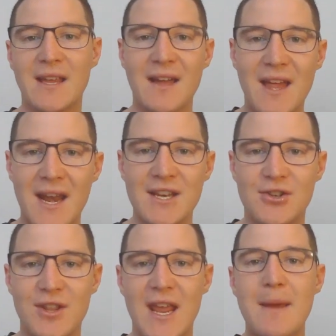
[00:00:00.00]
and get that
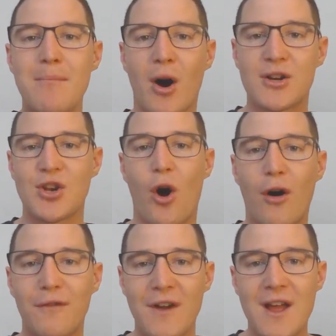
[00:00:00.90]
into the inbox
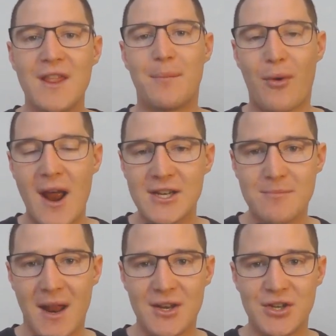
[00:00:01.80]
of the
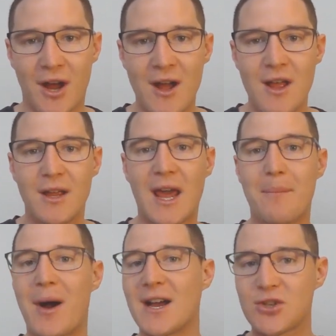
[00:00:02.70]
branch manager, get
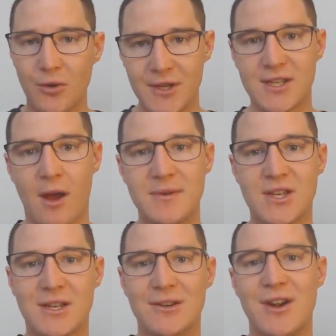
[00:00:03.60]
it past all the
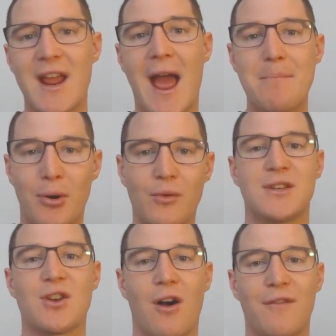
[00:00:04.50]
cybersecurity and pull
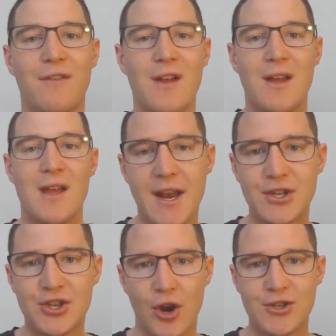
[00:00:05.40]
this off.
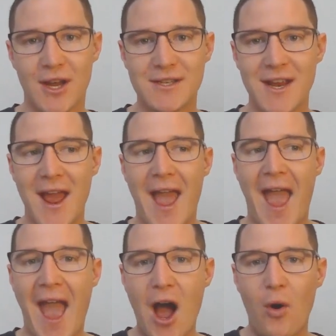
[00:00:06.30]
And it shows us
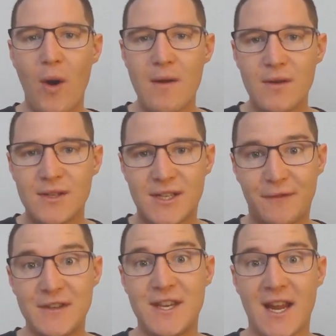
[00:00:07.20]
how
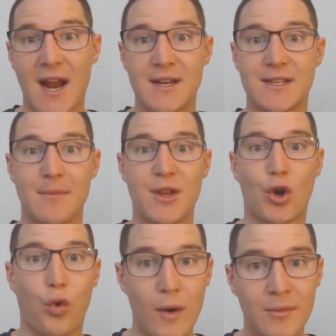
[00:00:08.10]
sophisticated some of
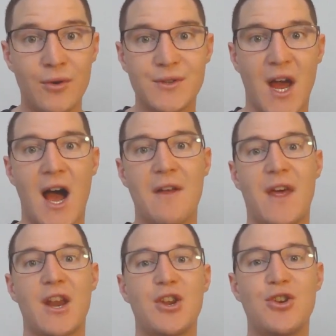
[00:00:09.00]
the criminals are
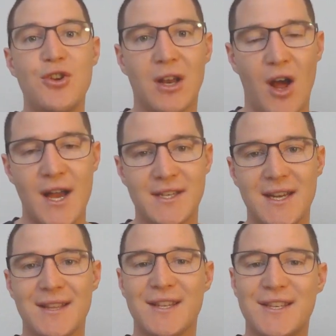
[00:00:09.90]
that are
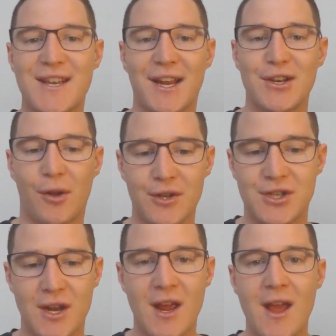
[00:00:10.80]
utilizing this
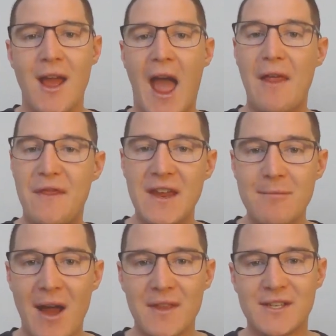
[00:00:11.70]
technology. And
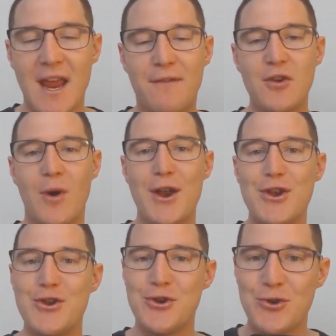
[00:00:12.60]
think about this, if you are
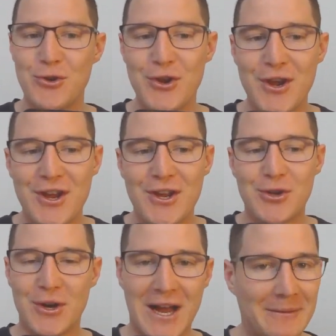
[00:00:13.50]
new
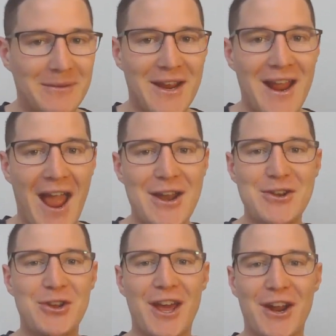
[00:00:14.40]
to a company
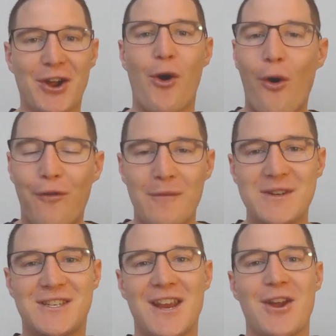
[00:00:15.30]
and you get a call
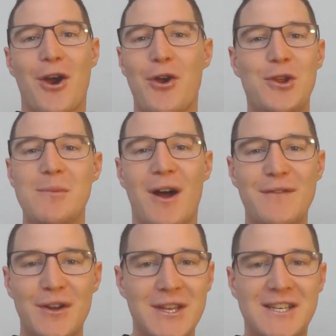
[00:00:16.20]
from your CEO who you might
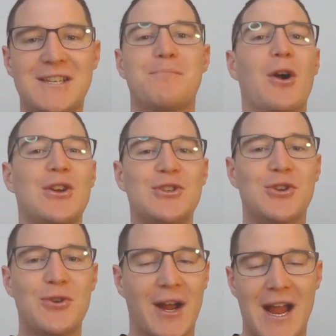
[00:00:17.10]
have only spoken
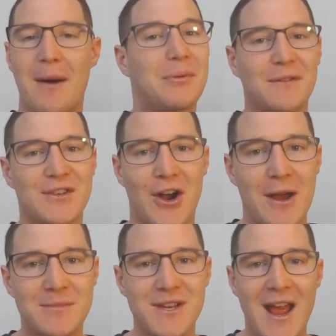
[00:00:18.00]
to a couple of
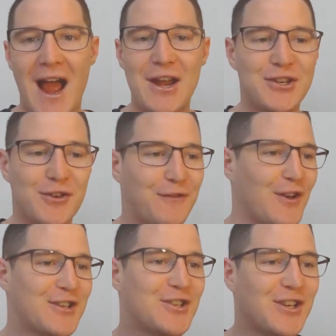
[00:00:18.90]
times, and it's your
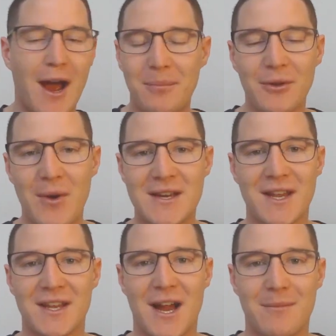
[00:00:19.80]
first couple of
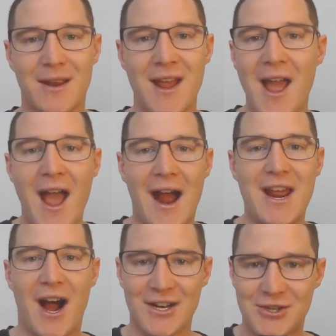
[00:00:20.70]
weeks at the company,
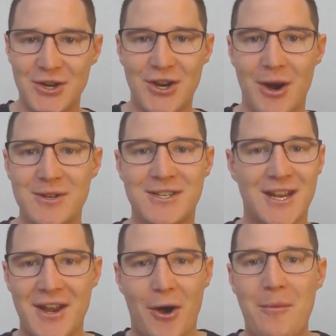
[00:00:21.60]
and he asked you to go and
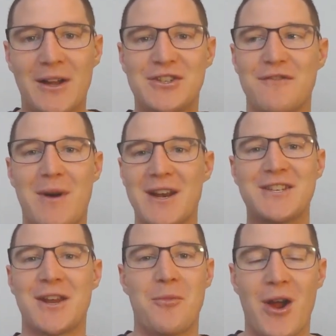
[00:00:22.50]
send a whole bunch of money
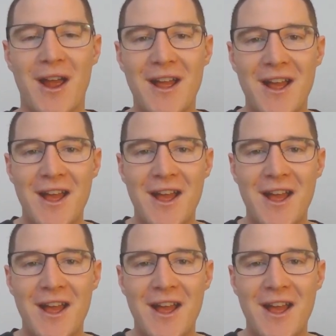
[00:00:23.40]
somewhere,